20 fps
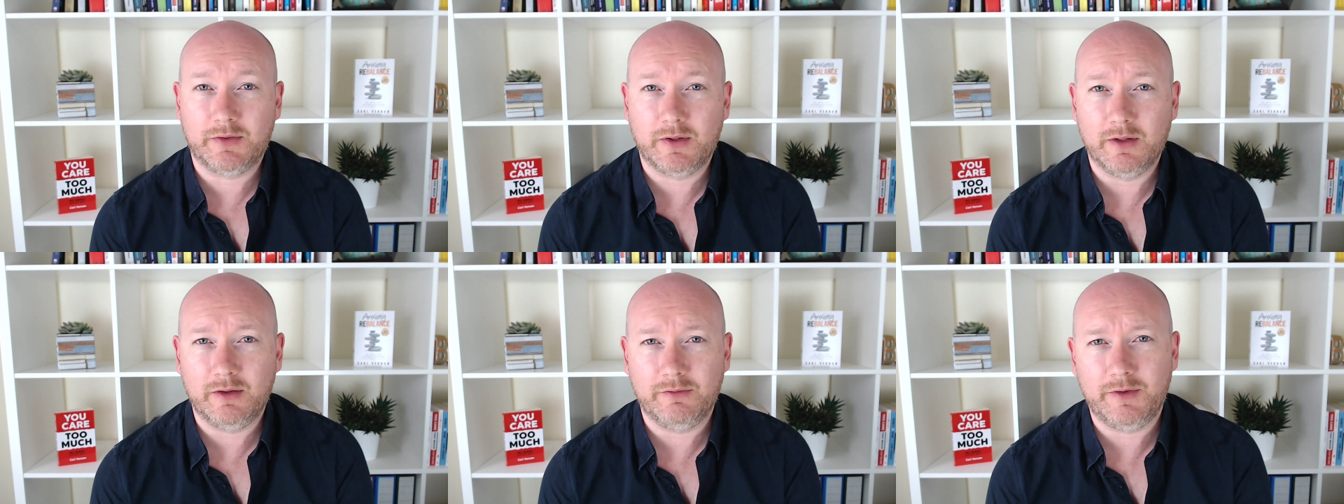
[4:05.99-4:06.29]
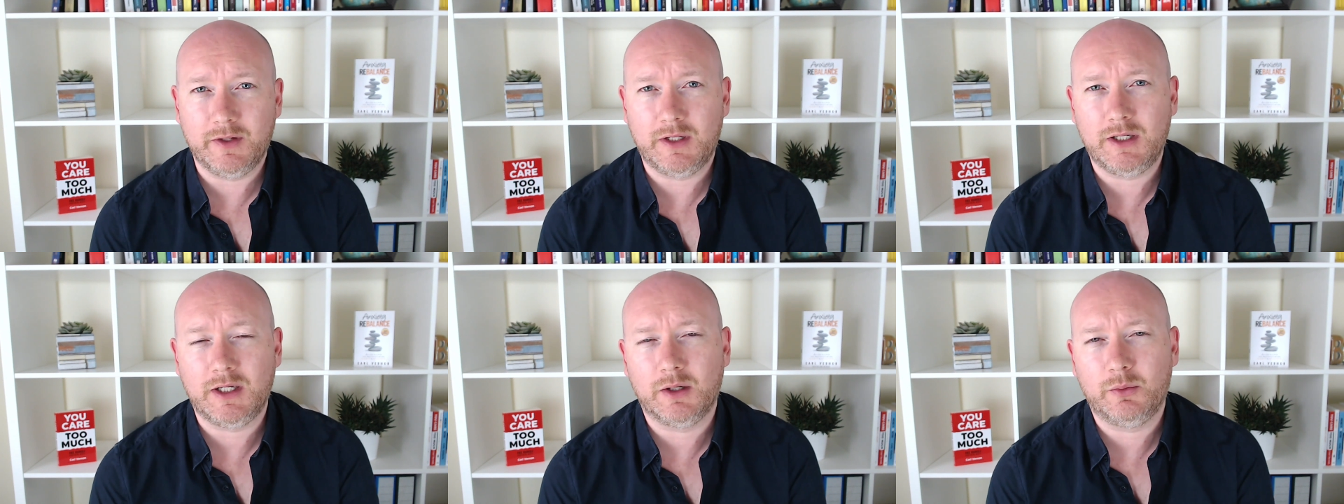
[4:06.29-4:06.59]
to the
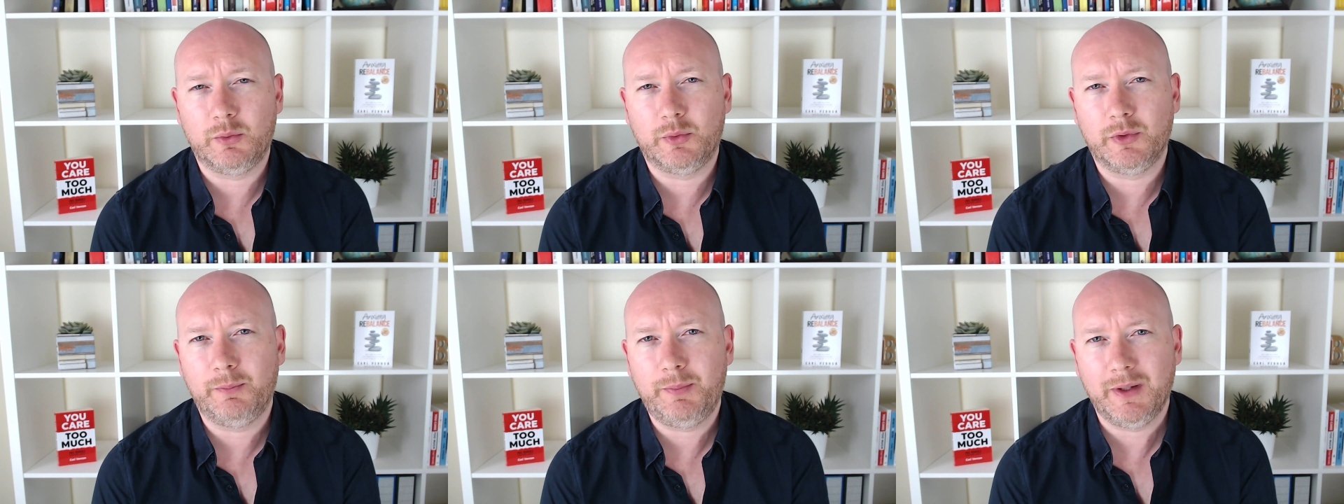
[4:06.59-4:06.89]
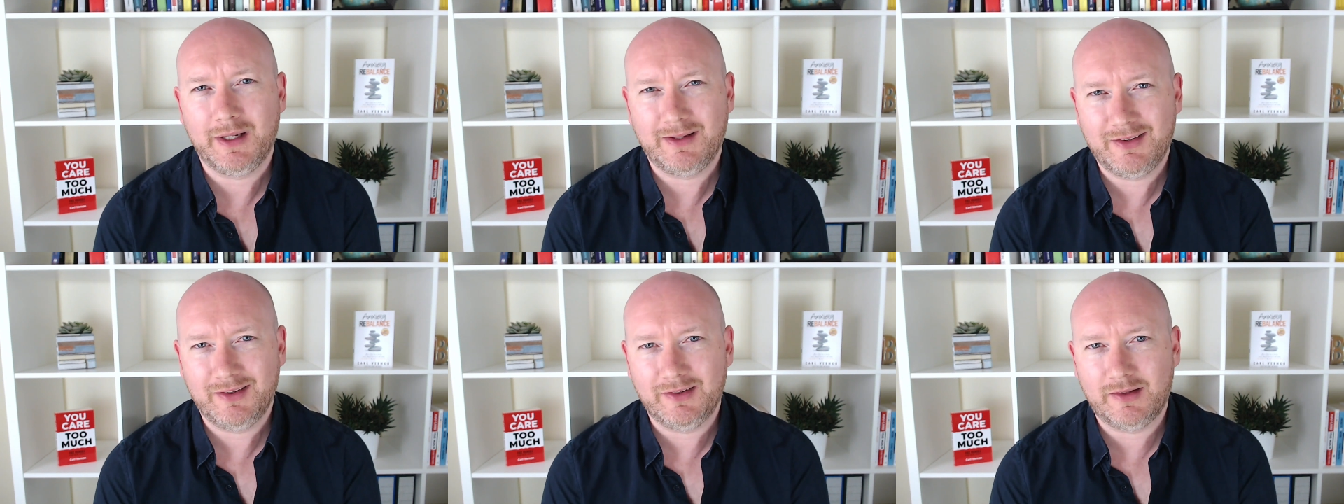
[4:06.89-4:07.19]
video or the
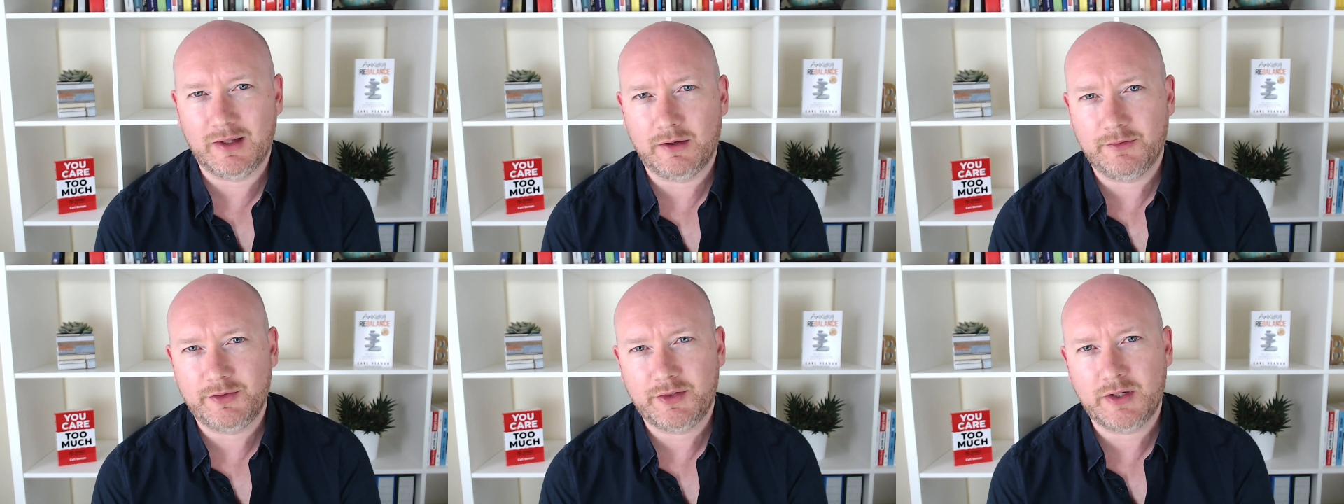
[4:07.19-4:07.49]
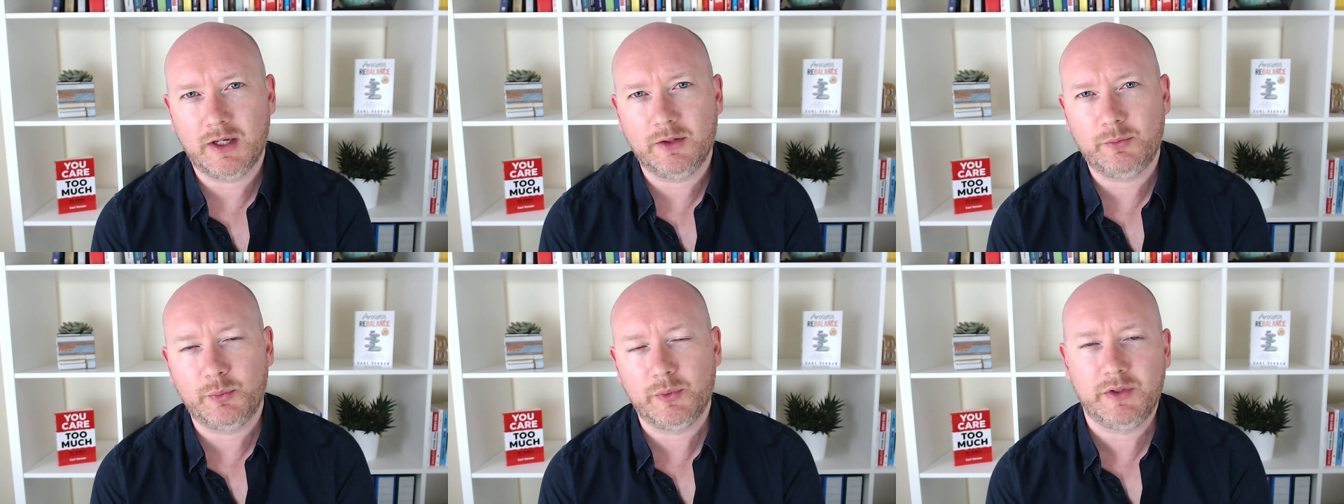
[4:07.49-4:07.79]
pictures that I've
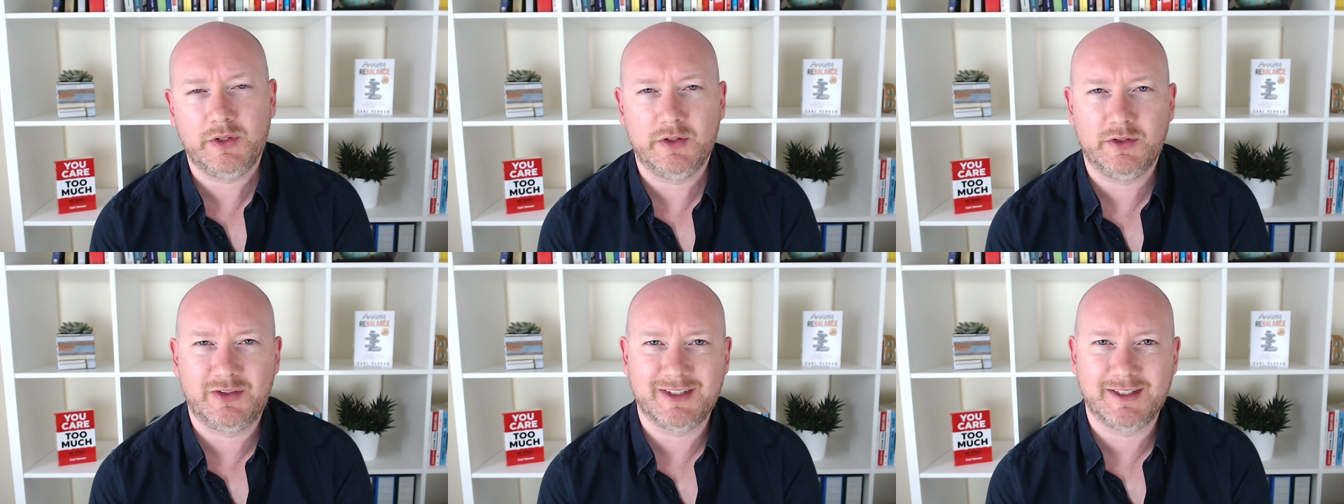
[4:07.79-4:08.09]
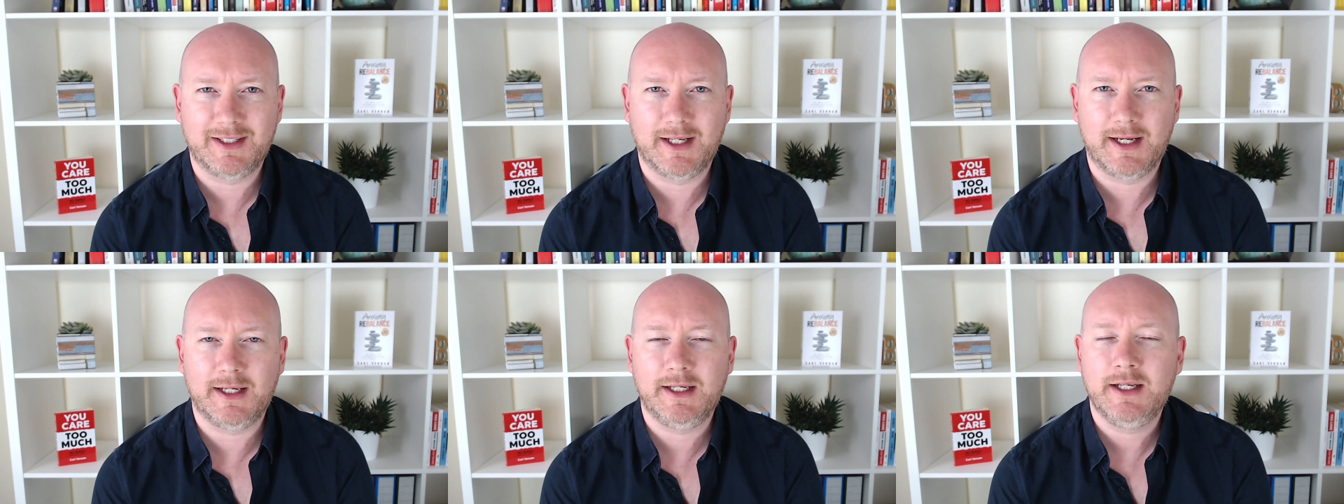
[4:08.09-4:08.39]
shared with you
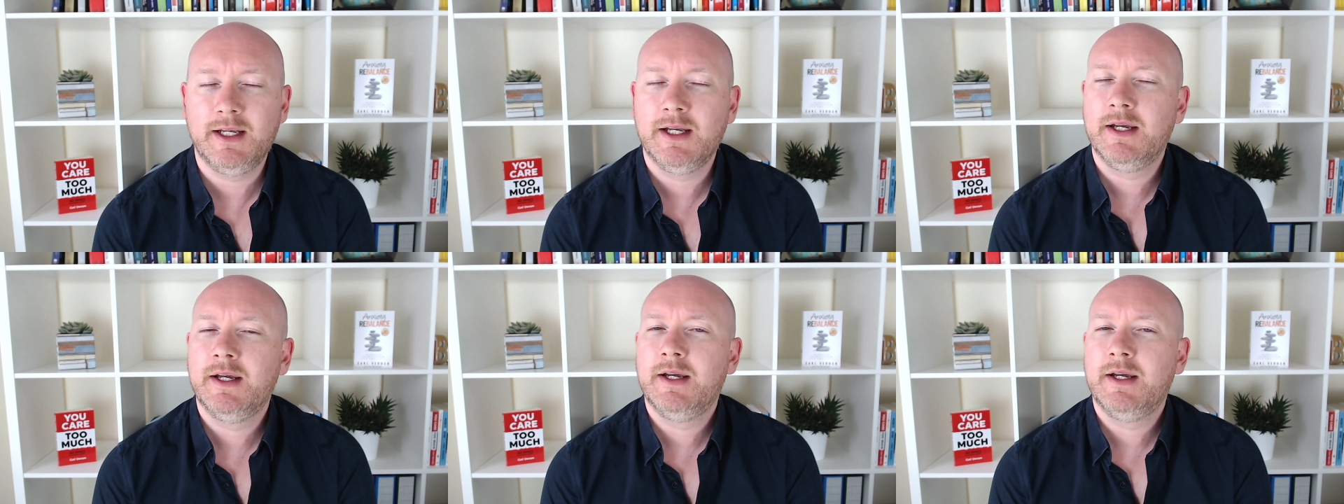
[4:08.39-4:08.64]
today,